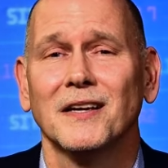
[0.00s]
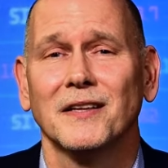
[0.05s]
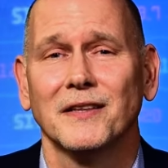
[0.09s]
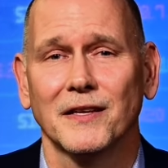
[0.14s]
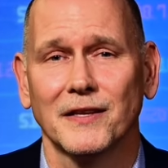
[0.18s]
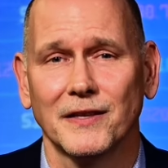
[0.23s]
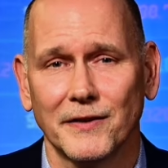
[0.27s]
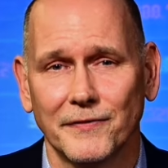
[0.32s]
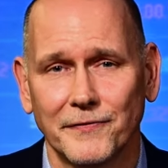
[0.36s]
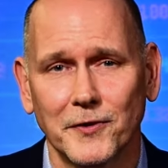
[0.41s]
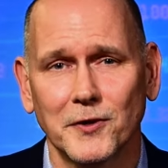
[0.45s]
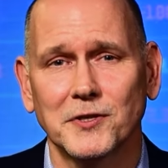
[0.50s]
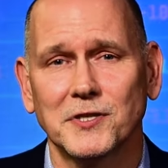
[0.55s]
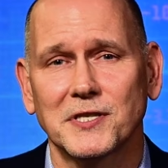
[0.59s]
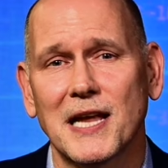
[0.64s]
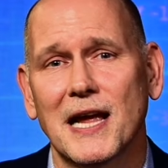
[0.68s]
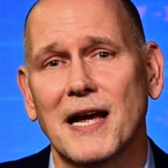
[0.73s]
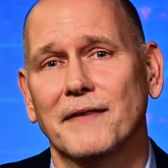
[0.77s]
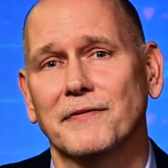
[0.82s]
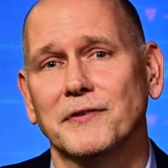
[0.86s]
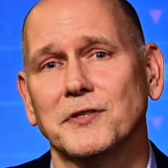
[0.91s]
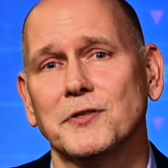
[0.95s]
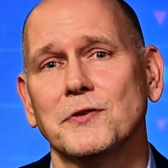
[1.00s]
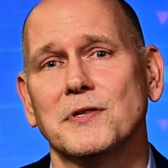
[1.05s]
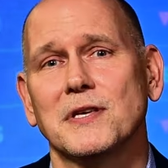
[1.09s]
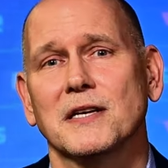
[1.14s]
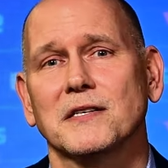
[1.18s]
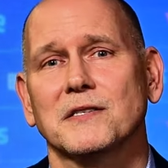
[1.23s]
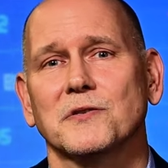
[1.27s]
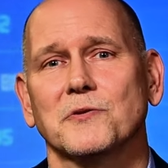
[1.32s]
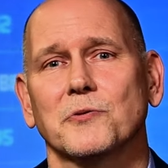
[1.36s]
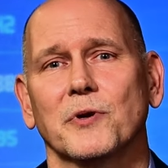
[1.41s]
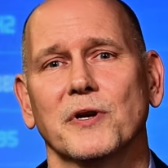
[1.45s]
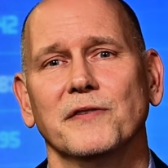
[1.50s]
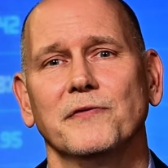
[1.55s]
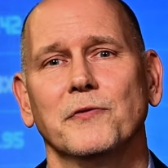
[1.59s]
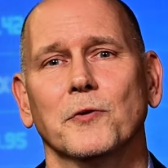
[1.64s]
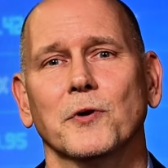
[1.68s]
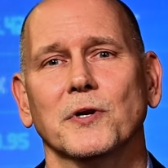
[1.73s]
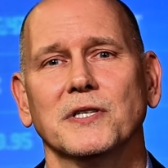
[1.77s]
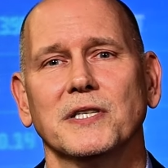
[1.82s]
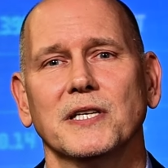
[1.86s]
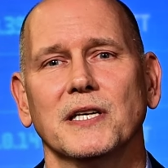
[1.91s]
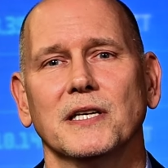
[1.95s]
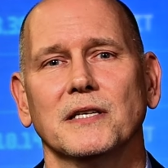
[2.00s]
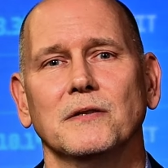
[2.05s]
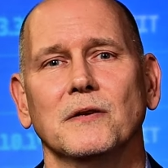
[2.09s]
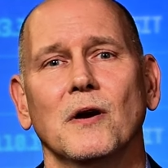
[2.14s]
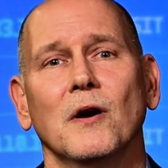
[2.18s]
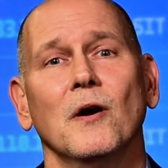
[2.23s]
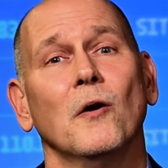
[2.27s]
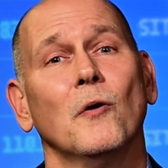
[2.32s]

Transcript: than the first half of 2024 did,